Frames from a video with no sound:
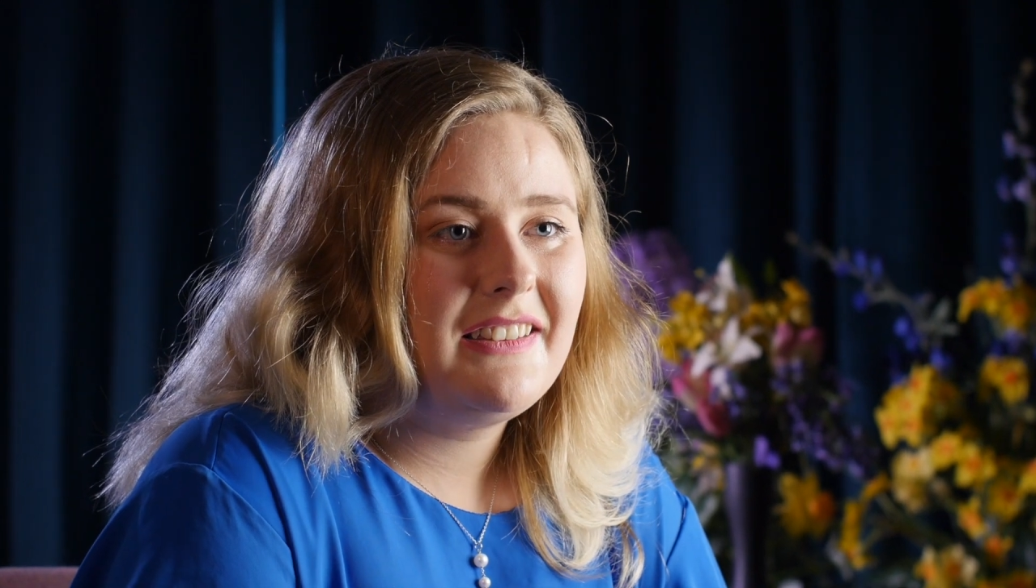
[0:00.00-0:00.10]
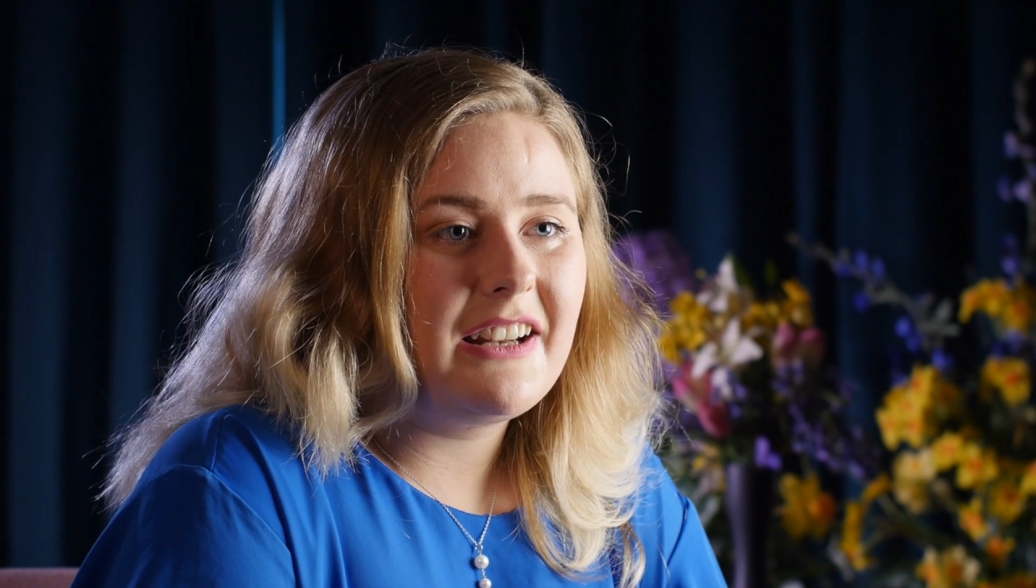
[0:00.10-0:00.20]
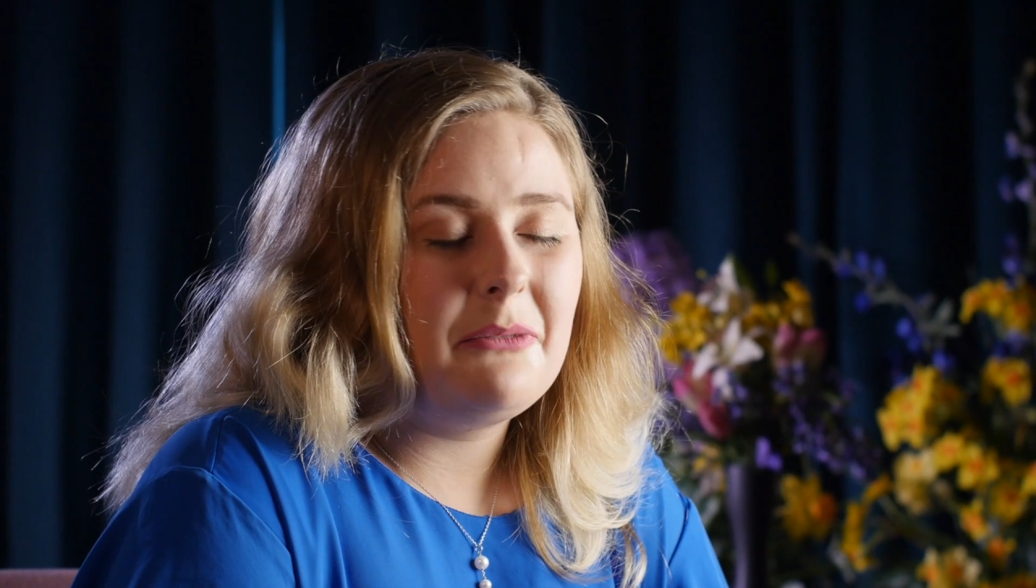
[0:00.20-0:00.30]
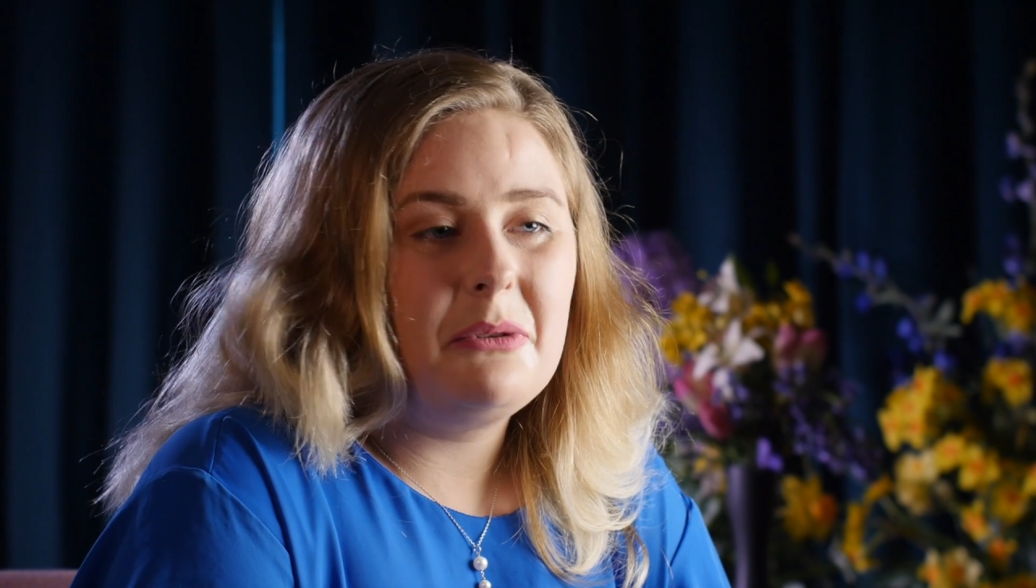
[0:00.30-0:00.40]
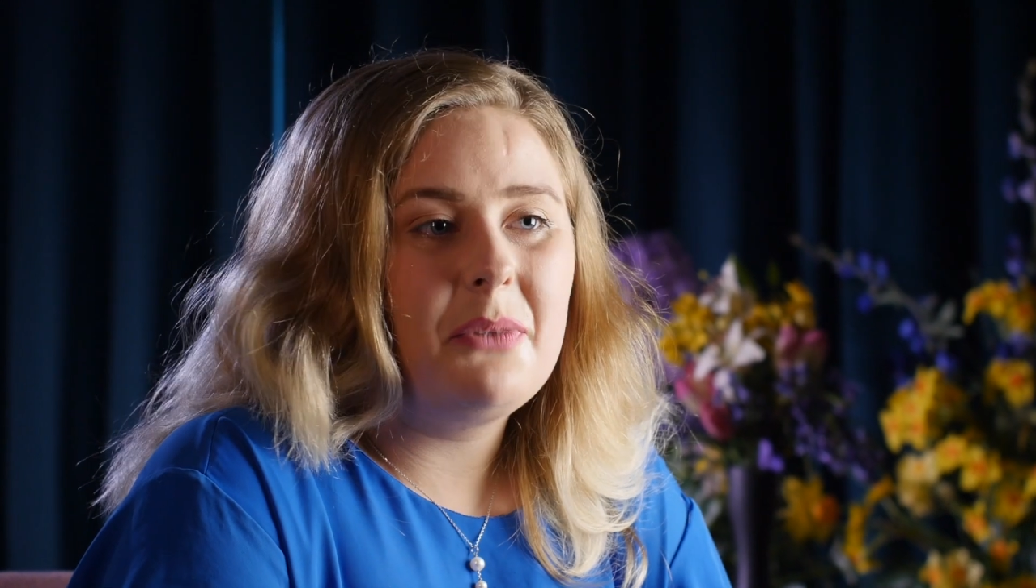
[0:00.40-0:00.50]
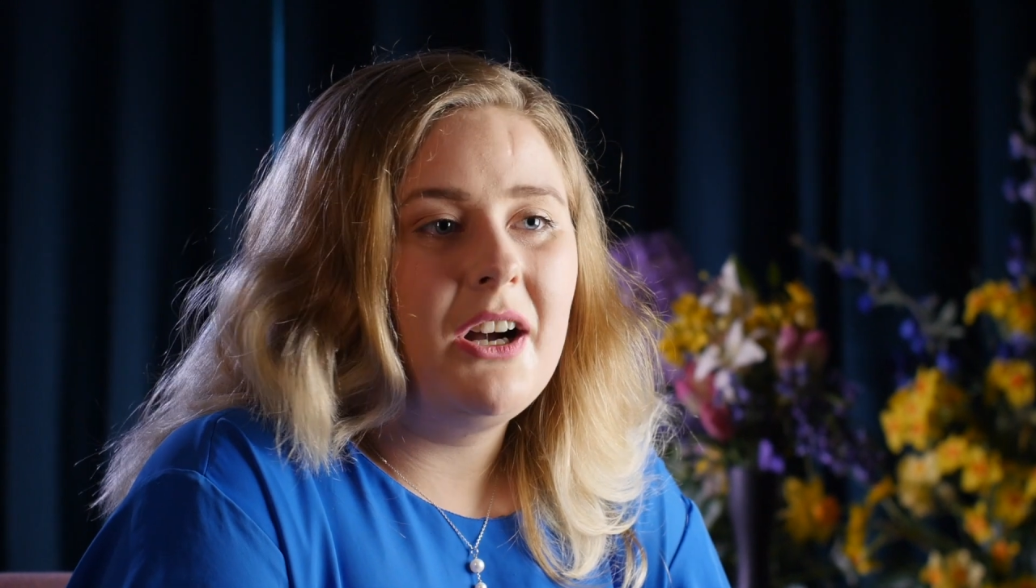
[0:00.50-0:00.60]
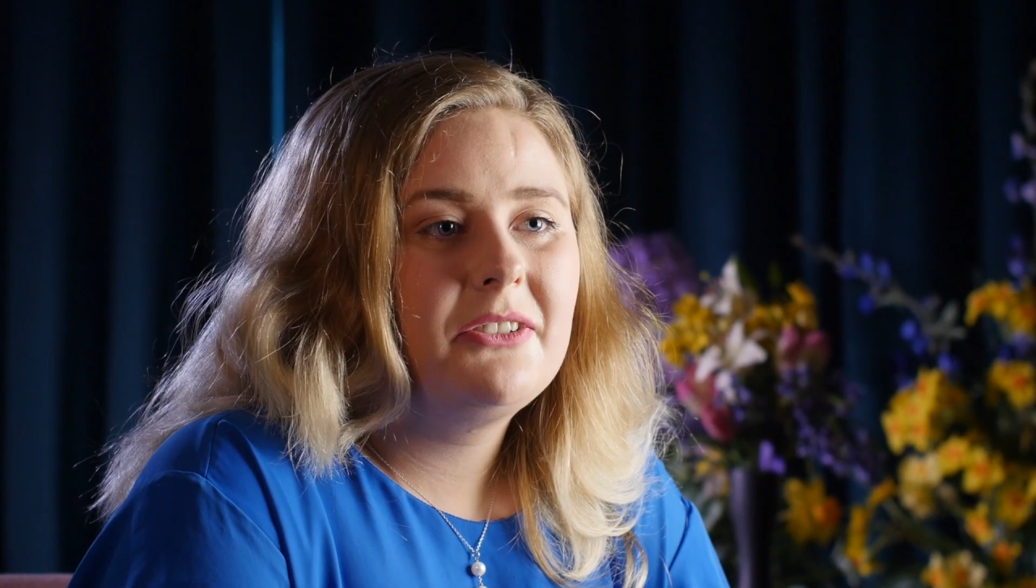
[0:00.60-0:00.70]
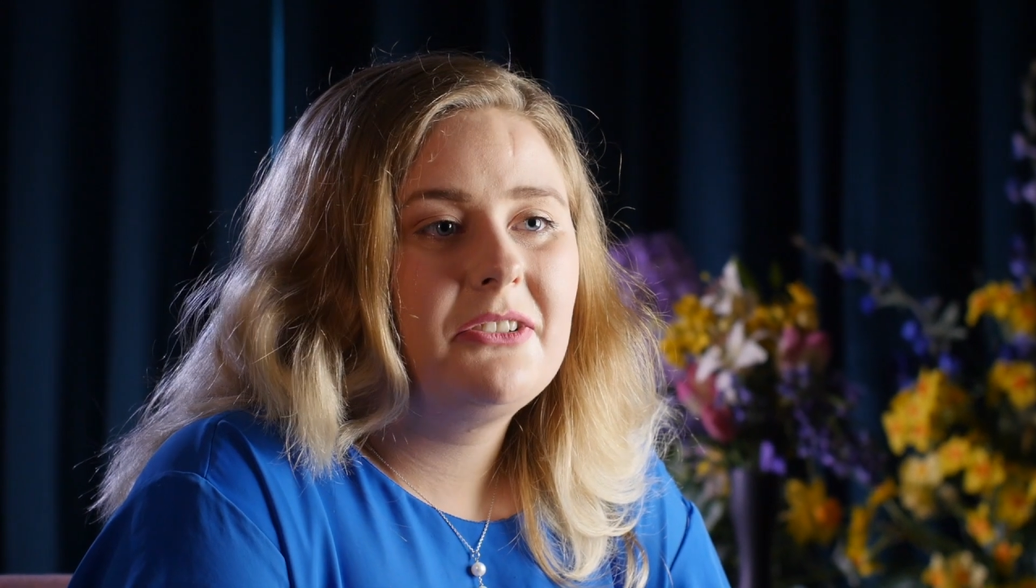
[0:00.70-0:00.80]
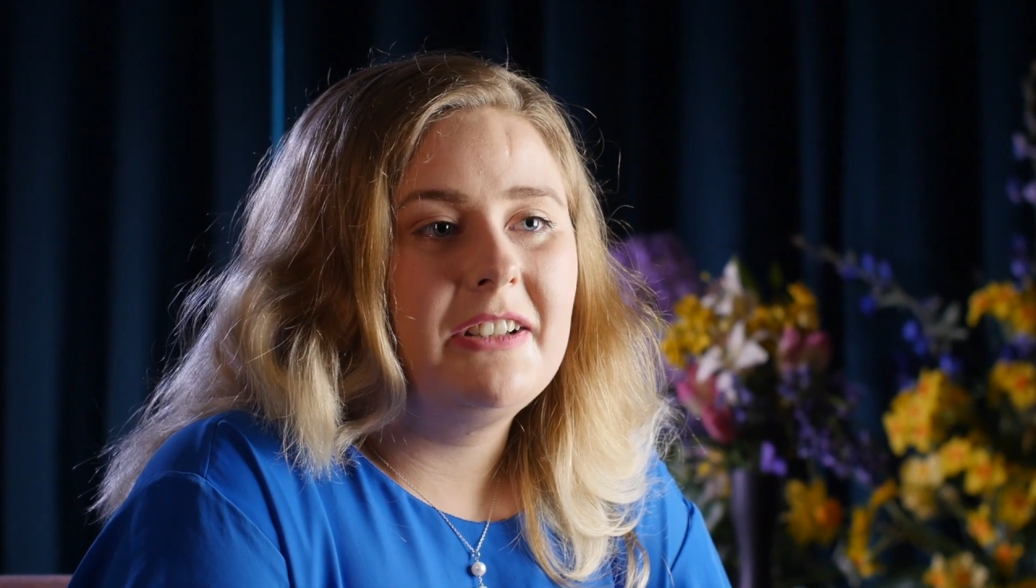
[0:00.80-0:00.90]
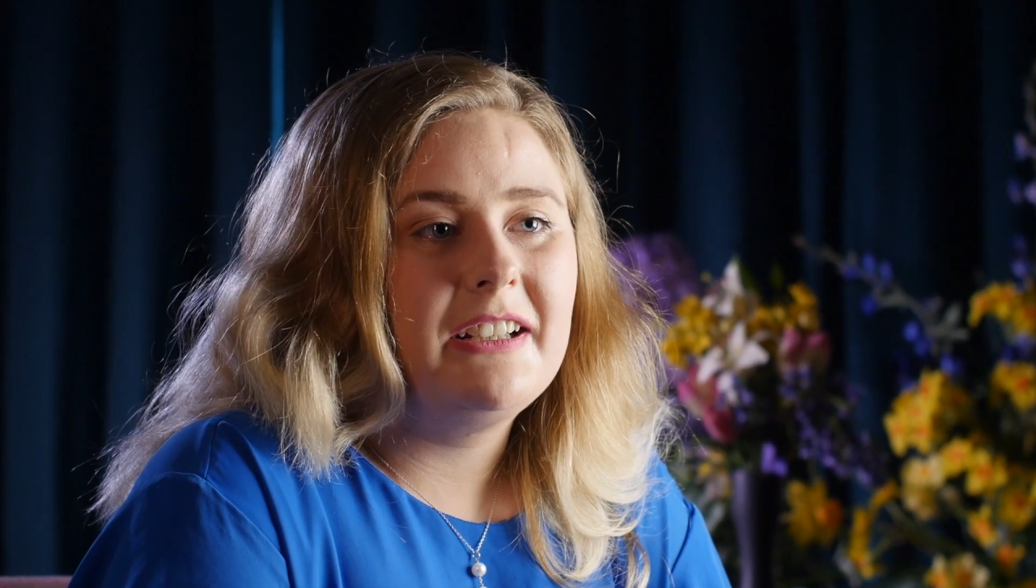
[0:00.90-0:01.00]
that I've been
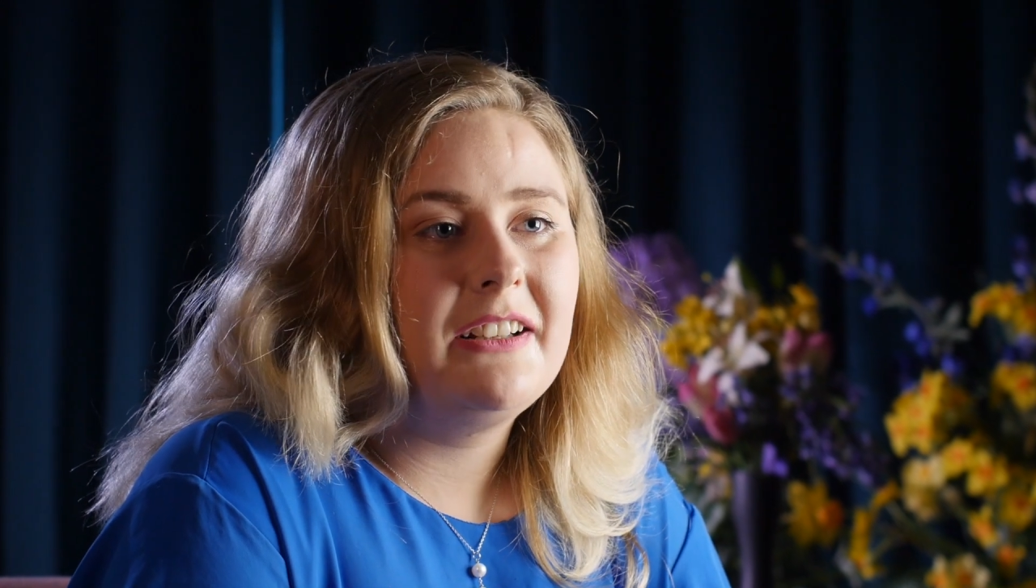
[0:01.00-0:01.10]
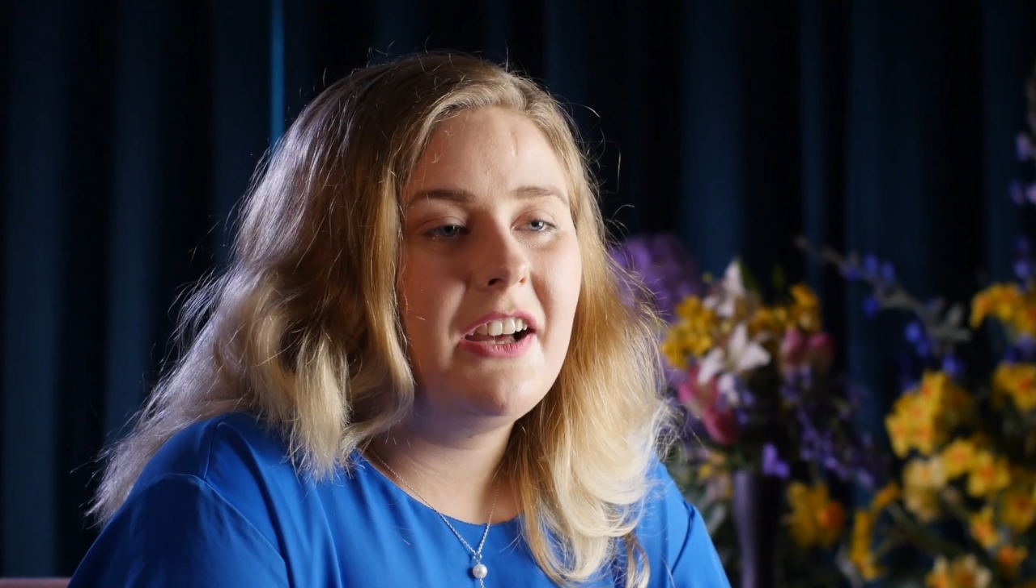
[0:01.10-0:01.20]
pondering and